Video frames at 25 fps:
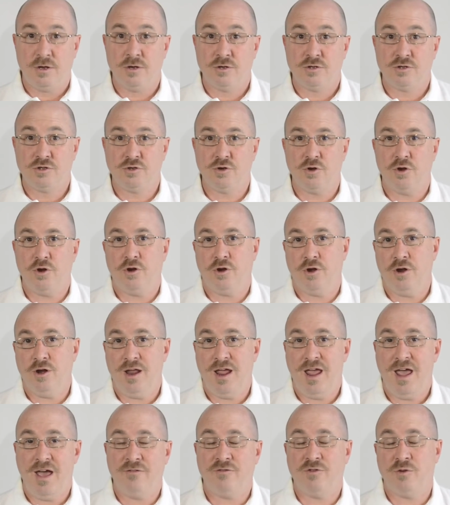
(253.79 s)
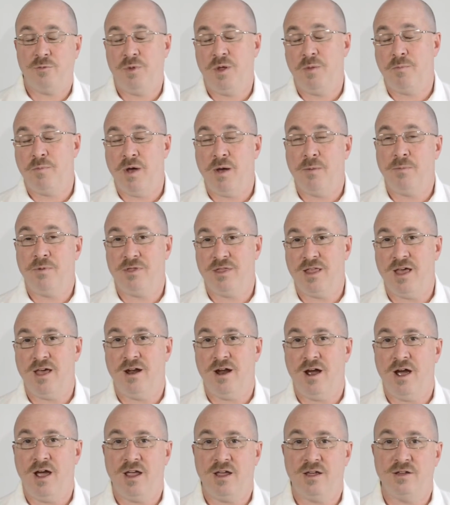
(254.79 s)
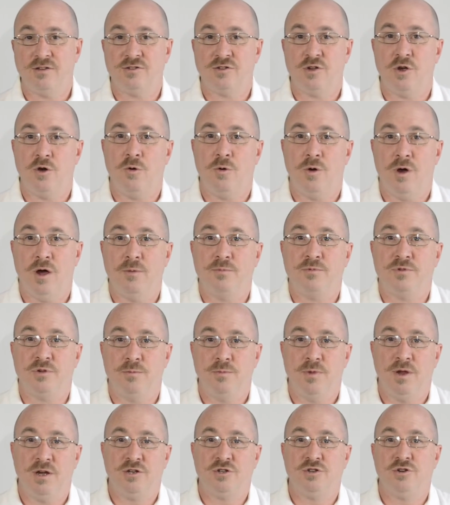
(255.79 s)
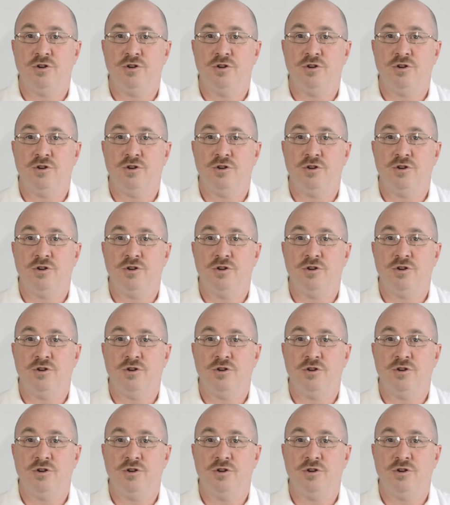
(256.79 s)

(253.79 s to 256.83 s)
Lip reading: So you're going to have to be bumping that ISO up to make